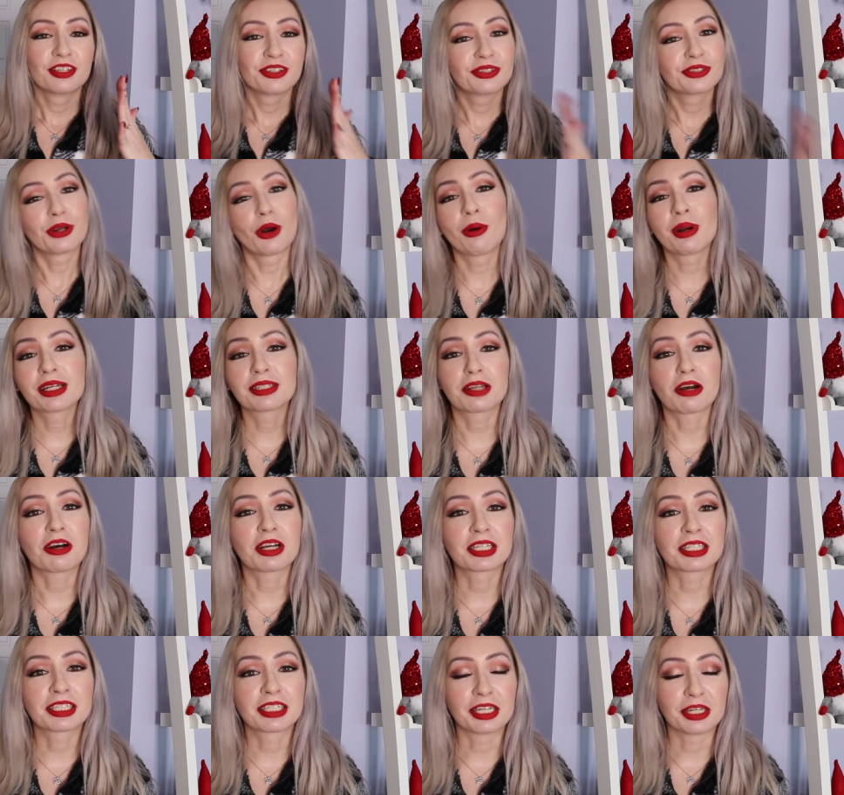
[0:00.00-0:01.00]
So
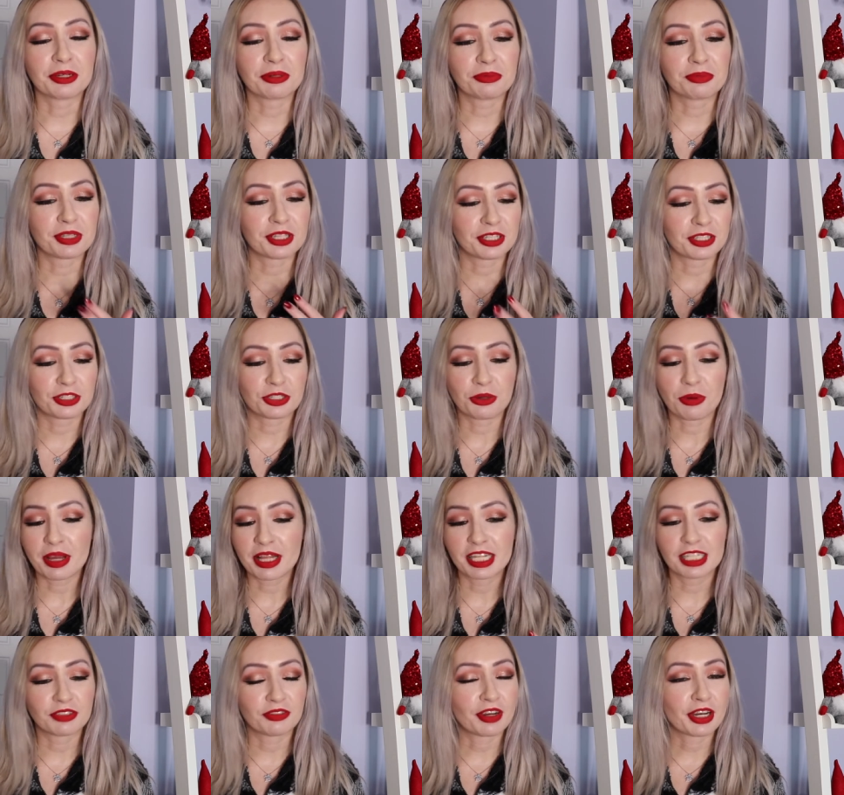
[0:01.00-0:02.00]
exhausted with
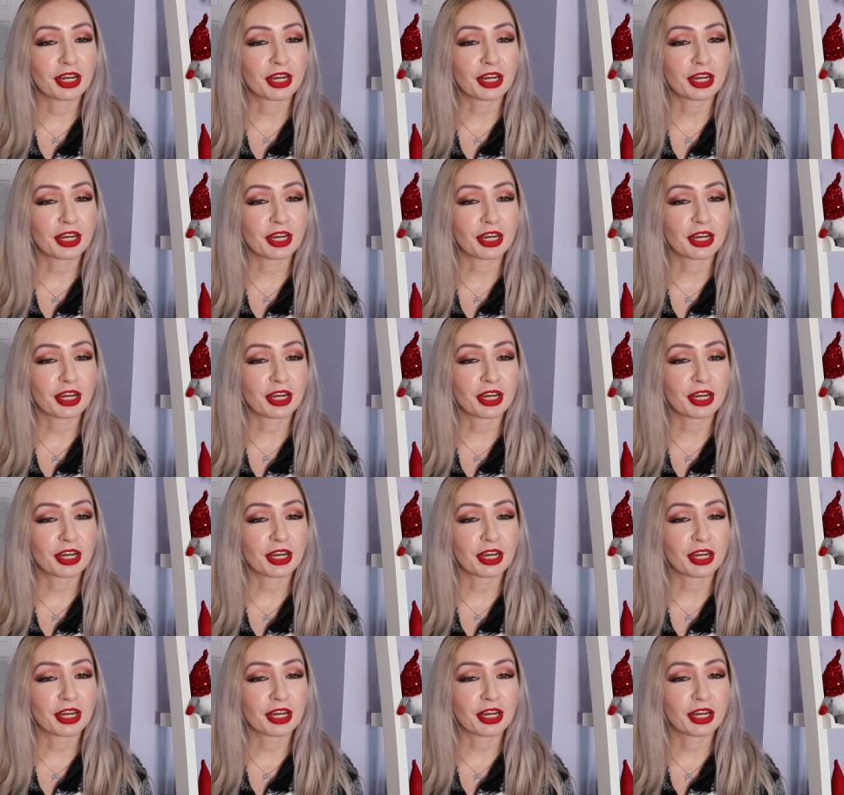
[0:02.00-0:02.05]
doing these